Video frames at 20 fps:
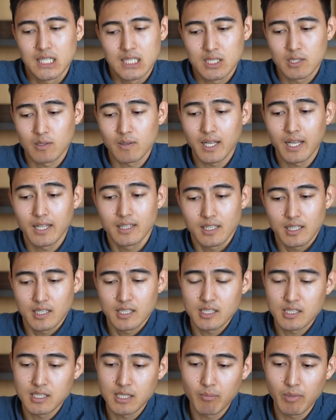So again, this
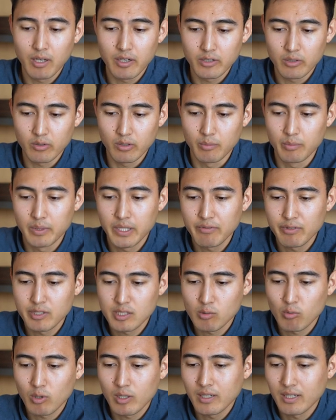is similar to the
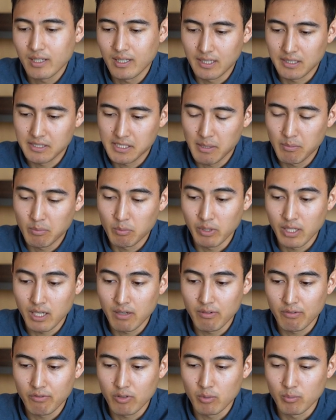previous one, except we
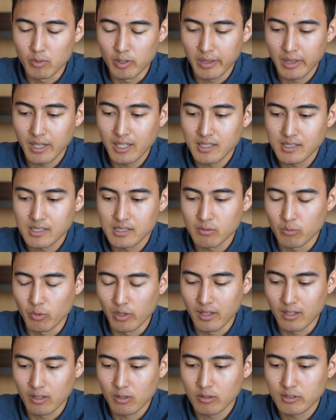have a few more things
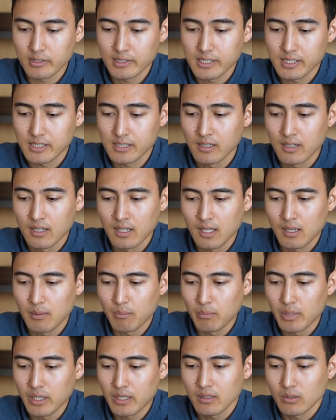with the costs,
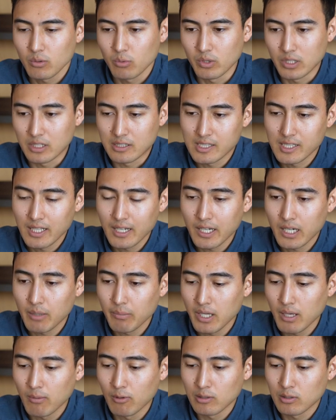but we're still going to
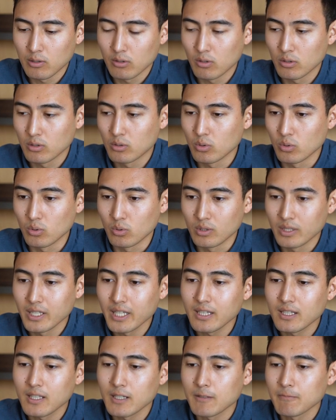be able to go to
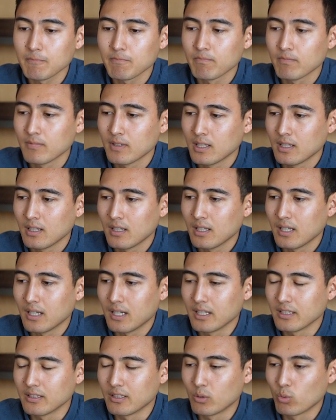data,
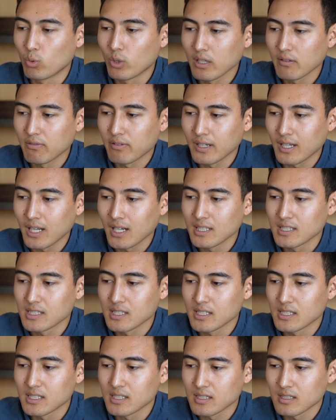under what if
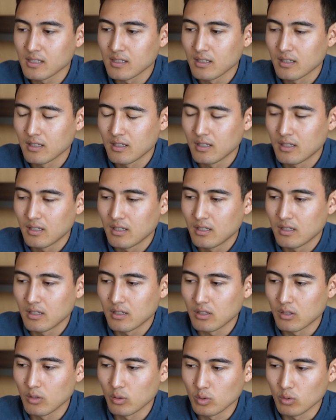analysis,
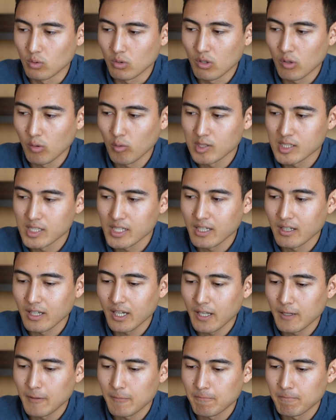go to Goal Seek
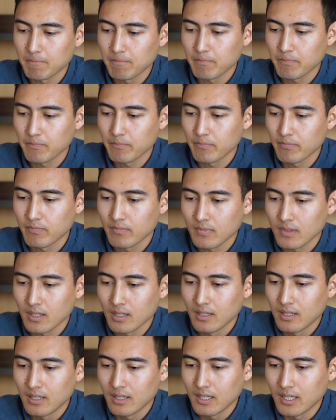again,
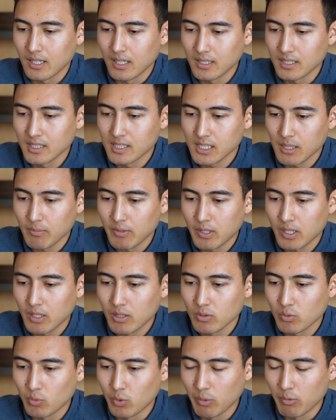and this time
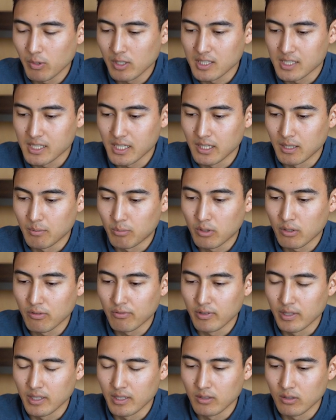around we want to set the
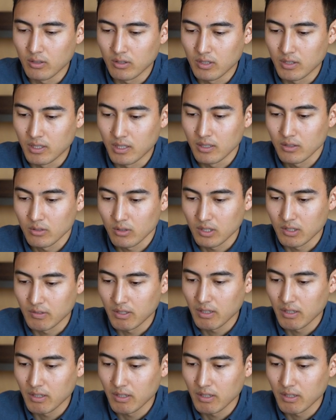profit, not the